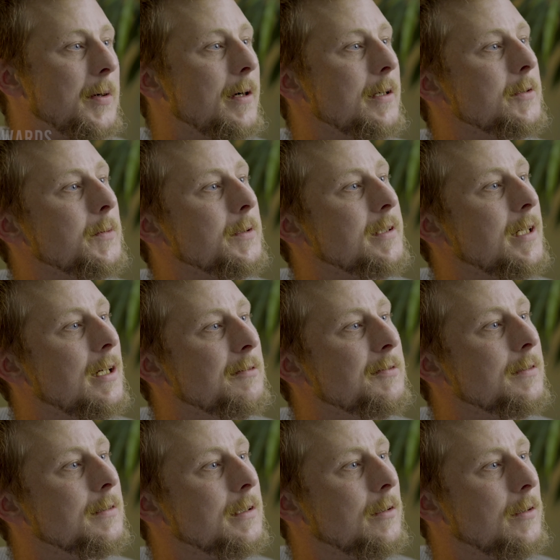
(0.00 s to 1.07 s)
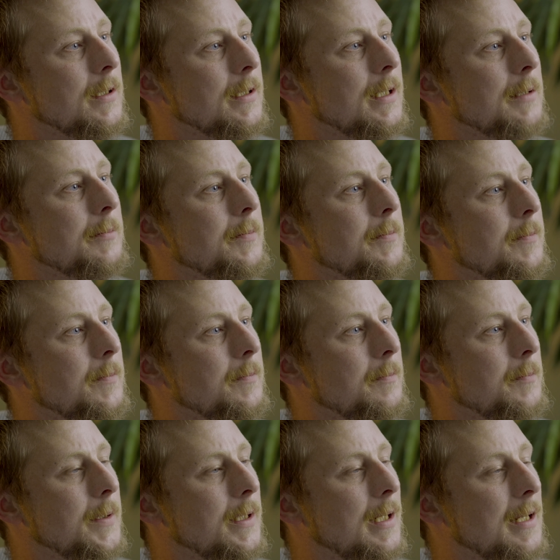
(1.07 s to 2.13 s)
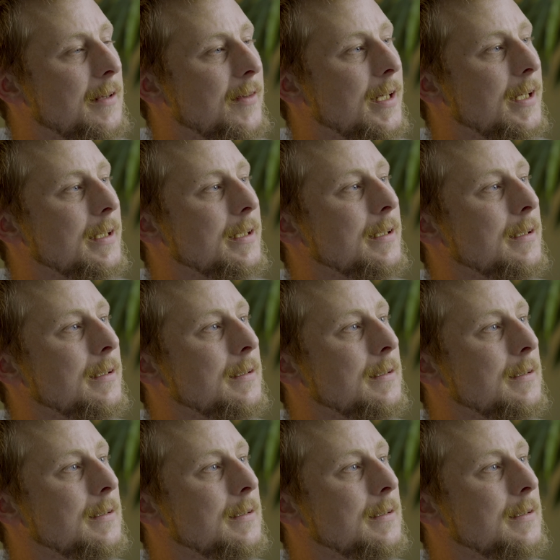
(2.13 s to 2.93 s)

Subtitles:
parents were tough growing up, but I think